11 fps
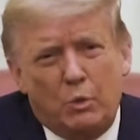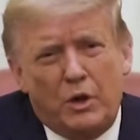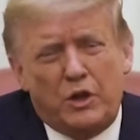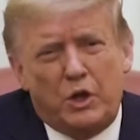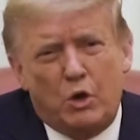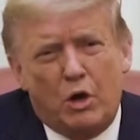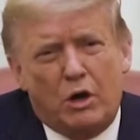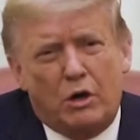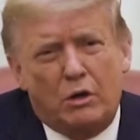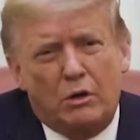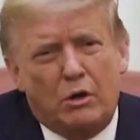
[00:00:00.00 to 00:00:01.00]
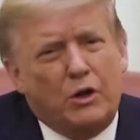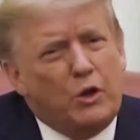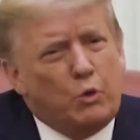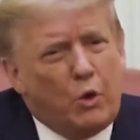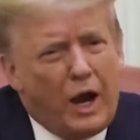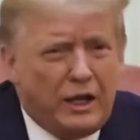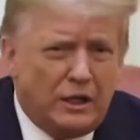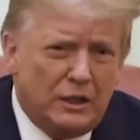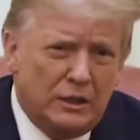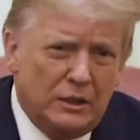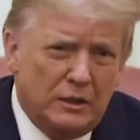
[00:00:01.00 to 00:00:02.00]
Whether you are on the right
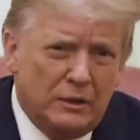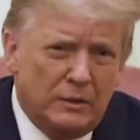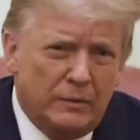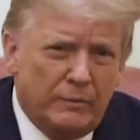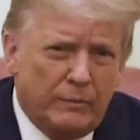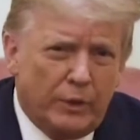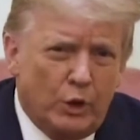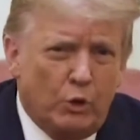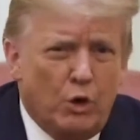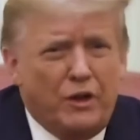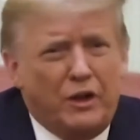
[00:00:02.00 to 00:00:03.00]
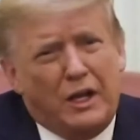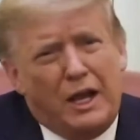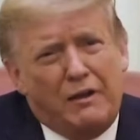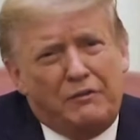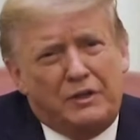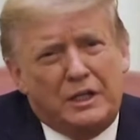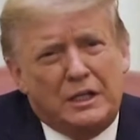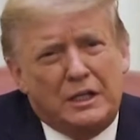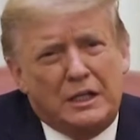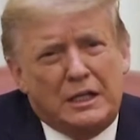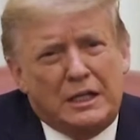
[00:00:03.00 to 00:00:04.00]
or on the left,
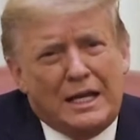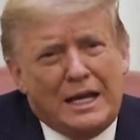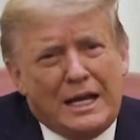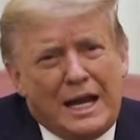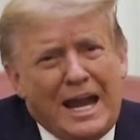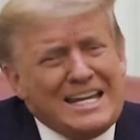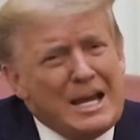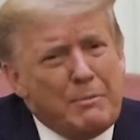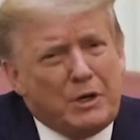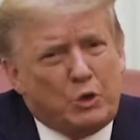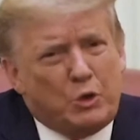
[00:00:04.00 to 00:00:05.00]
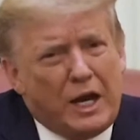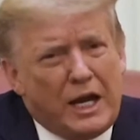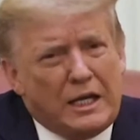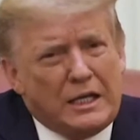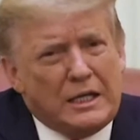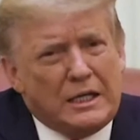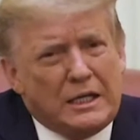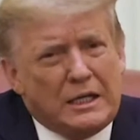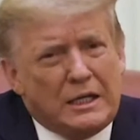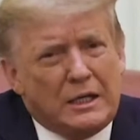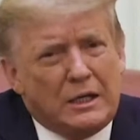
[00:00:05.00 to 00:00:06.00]
a Democrat
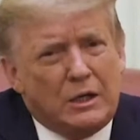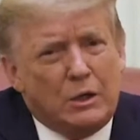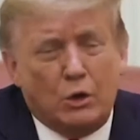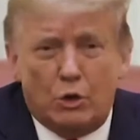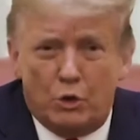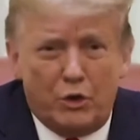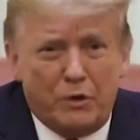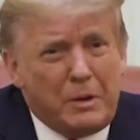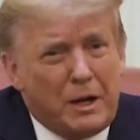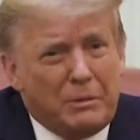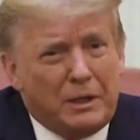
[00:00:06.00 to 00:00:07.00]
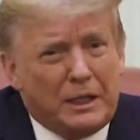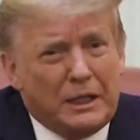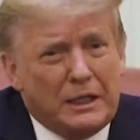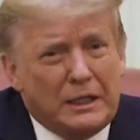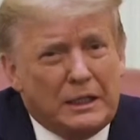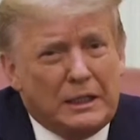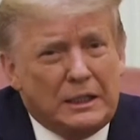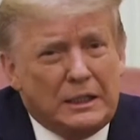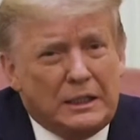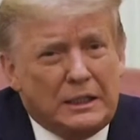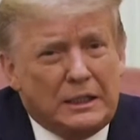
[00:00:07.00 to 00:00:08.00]
or a Republican,
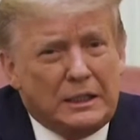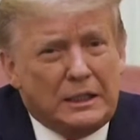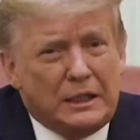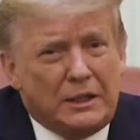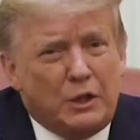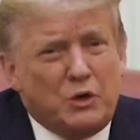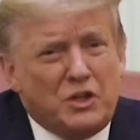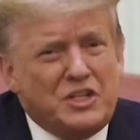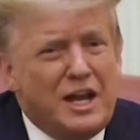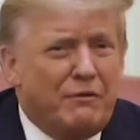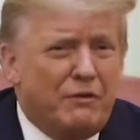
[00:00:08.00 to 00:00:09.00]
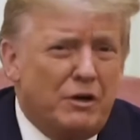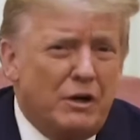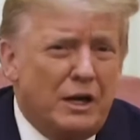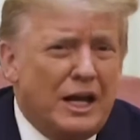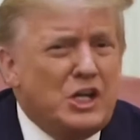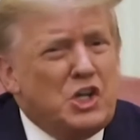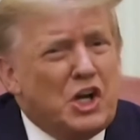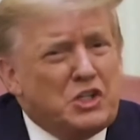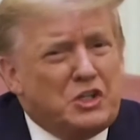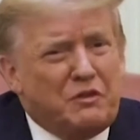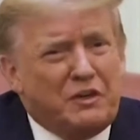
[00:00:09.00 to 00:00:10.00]
there is never a
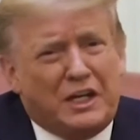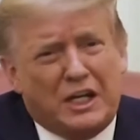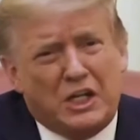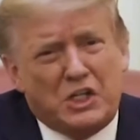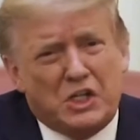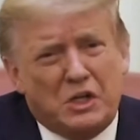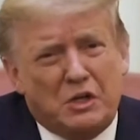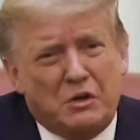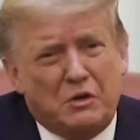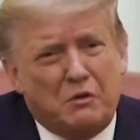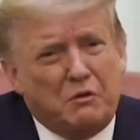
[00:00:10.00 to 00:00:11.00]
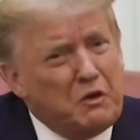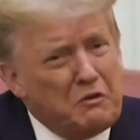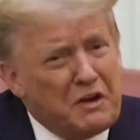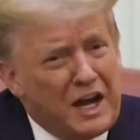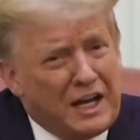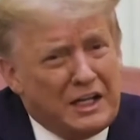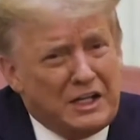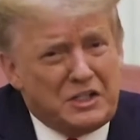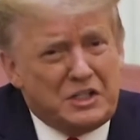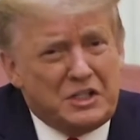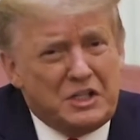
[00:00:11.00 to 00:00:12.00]
justification for
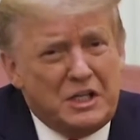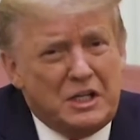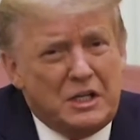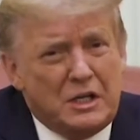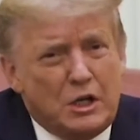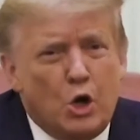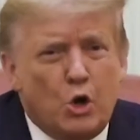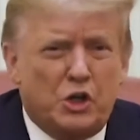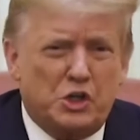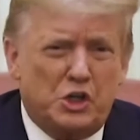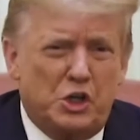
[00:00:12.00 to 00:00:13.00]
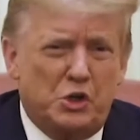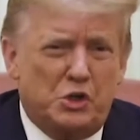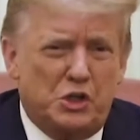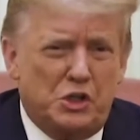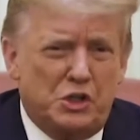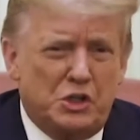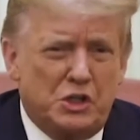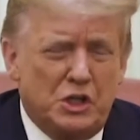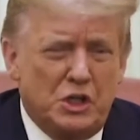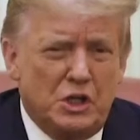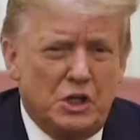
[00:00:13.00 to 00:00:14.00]
violence. No excuses,